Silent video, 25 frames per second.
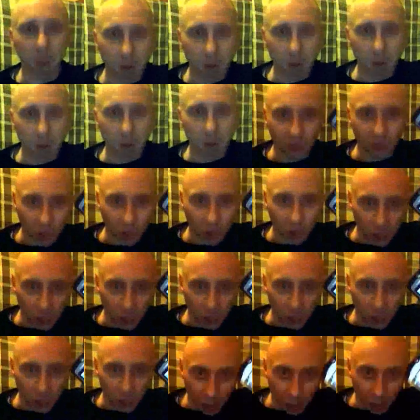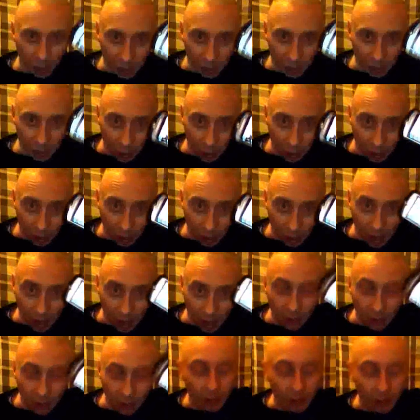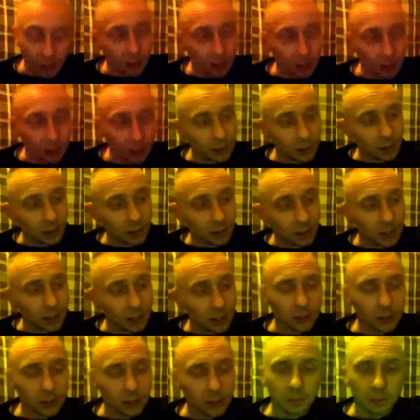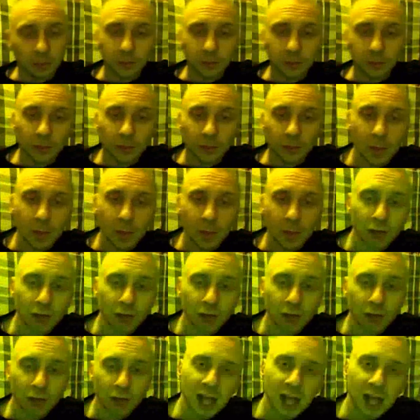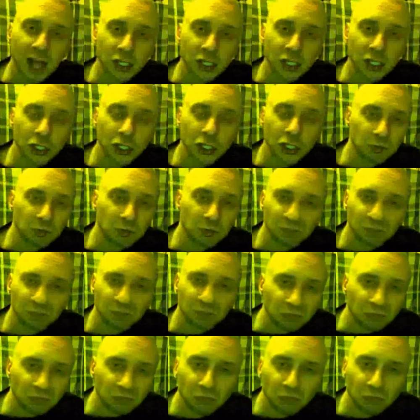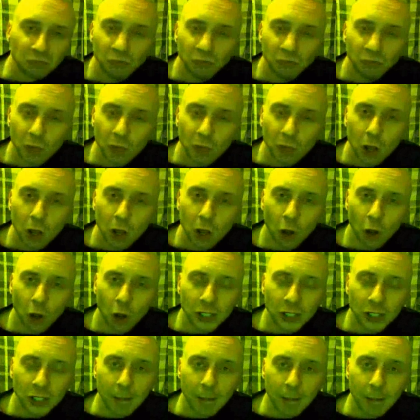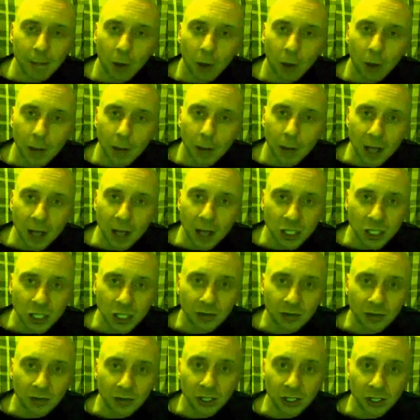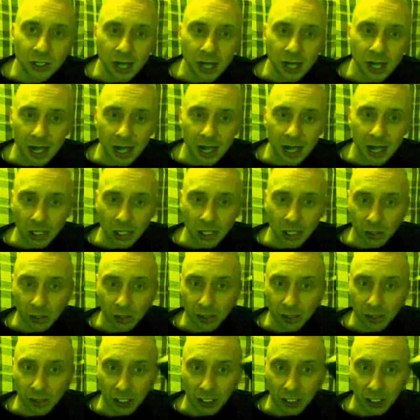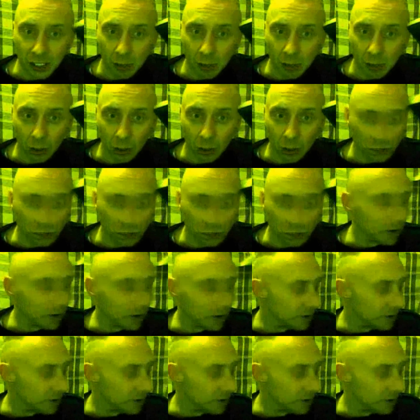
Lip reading: mobile phone which has a light on like that, and the battery lasts on standby about 7-10 days on this particular one because it's